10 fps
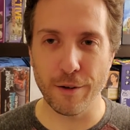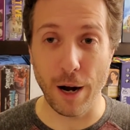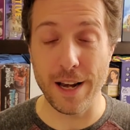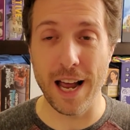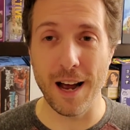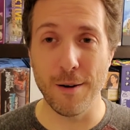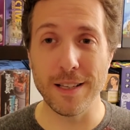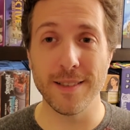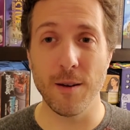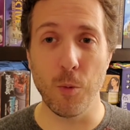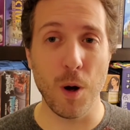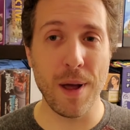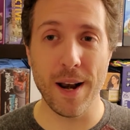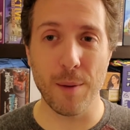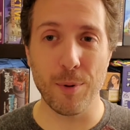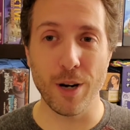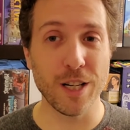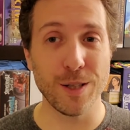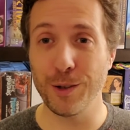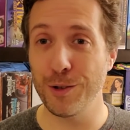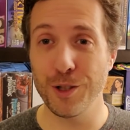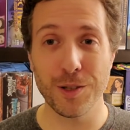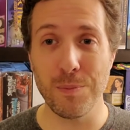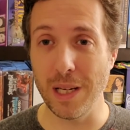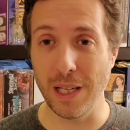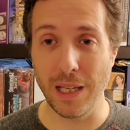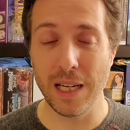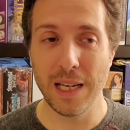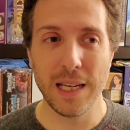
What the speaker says: right now is a one-man operation. It's just me.